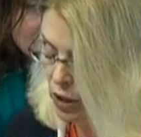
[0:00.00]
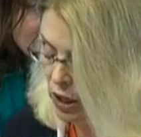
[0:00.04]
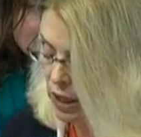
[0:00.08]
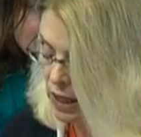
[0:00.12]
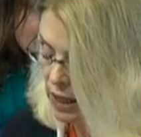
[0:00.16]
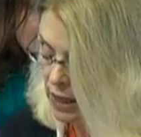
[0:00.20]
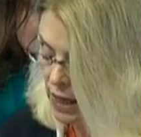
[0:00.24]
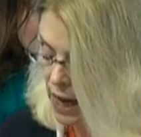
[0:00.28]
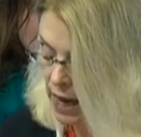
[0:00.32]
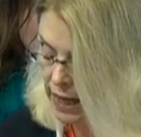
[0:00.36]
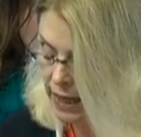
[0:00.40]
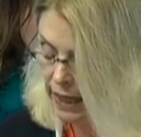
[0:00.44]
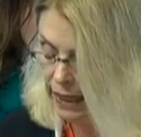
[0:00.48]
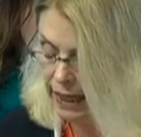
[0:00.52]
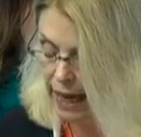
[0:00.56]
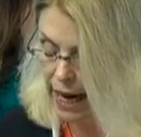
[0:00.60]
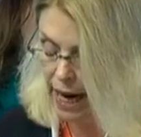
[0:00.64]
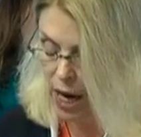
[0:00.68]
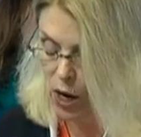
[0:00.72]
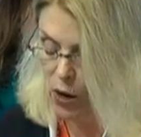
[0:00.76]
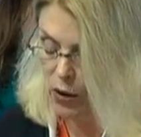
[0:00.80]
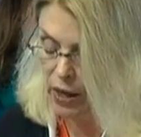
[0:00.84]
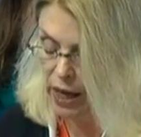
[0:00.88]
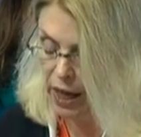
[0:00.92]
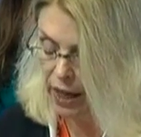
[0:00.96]
exciting
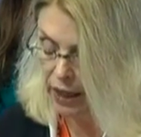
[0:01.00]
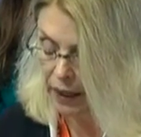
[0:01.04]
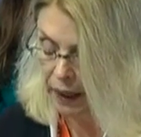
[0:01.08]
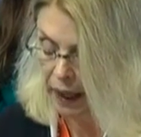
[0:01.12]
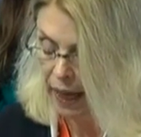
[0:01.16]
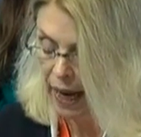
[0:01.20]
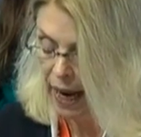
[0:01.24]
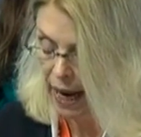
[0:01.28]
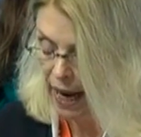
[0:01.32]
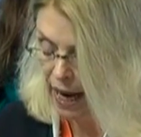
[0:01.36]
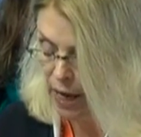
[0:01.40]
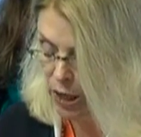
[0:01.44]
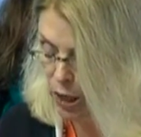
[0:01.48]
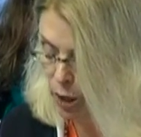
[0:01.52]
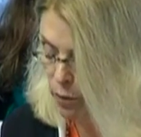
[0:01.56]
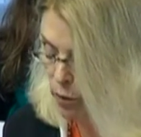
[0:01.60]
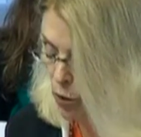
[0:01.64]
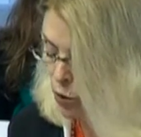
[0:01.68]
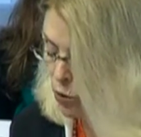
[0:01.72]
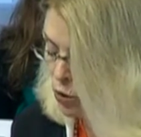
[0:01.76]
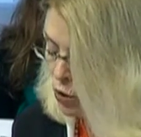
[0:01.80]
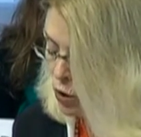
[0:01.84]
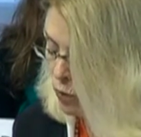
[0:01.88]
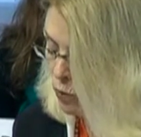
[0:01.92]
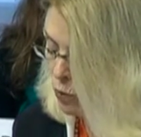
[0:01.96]
area, and the
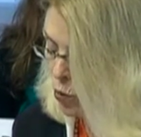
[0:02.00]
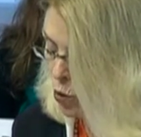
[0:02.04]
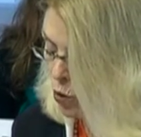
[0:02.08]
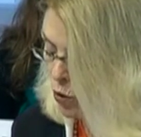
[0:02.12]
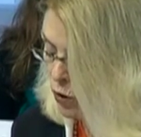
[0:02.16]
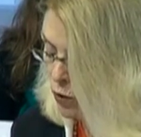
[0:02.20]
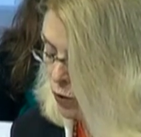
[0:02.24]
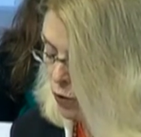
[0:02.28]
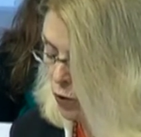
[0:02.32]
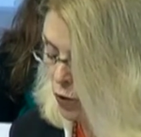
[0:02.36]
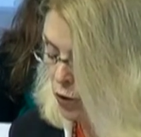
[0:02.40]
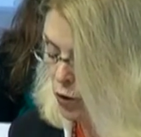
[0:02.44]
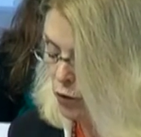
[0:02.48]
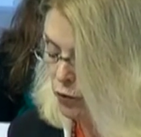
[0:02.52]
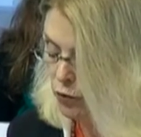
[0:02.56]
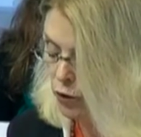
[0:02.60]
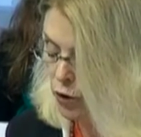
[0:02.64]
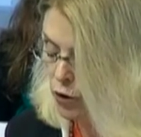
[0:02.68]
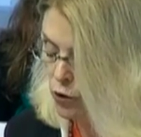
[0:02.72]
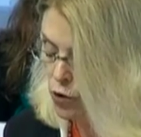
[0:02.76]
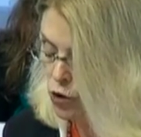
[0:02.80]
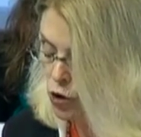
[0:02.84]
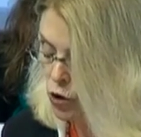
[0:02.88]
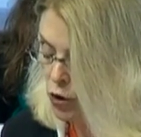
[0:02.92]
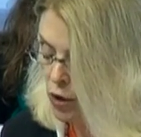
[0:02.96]
most important for the
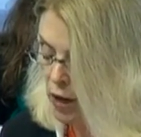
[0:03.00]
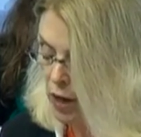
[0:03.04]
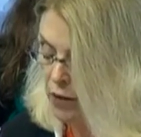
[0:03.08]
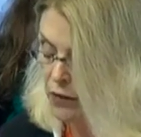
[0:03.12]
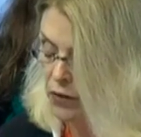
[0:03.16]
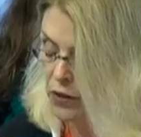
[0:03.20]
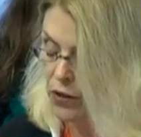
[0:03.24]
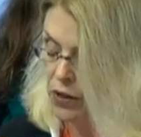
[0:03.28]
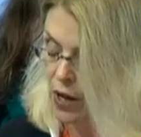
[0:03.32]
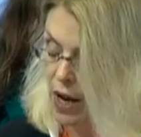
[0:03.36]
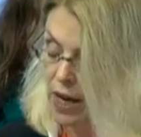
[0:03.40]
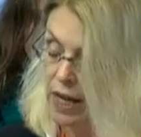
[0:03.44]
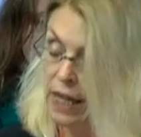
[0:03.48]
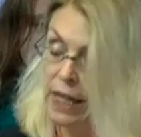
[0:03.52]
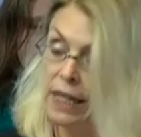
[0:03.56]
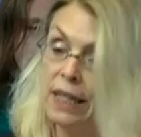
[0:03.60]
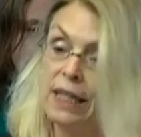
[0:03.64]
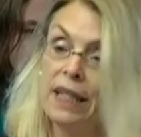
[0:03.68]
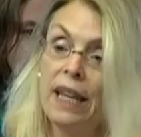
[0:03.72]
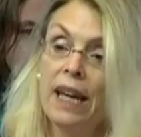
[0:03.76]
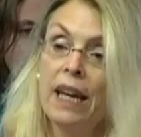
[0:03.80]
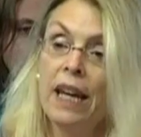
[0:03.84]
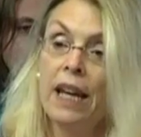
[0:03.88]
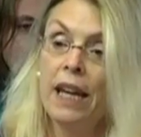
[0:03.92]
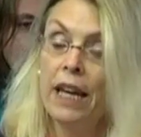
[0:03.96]
future of
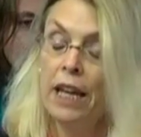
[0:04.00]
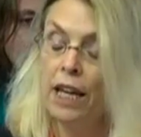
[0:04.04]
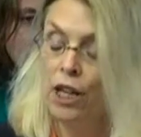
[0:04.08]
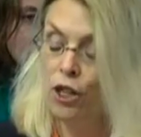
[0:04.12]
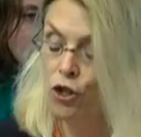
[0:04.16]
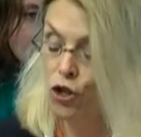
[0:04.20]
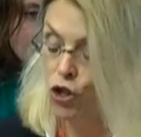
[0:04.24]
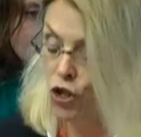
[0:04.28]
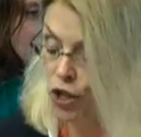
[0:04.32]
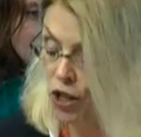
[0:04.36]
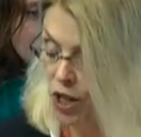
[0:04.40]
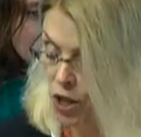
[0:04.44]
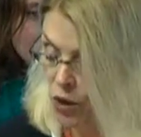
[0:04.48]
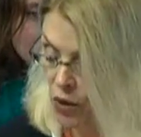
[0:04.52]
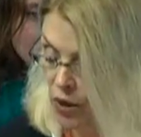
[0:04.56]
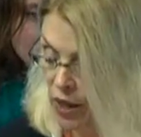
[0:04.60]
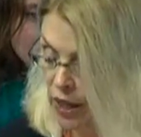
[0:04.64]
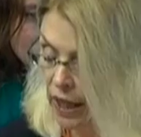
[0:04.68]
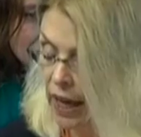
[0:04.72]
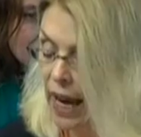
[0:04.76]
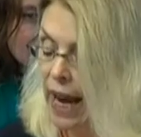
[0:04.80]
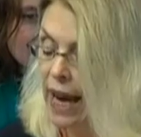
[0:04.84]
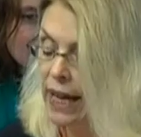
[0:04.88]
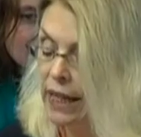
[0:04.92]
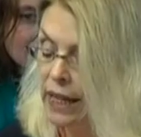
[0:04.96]
science,
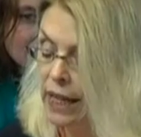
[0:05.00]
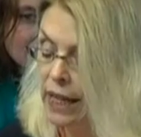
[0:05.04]
engineering, and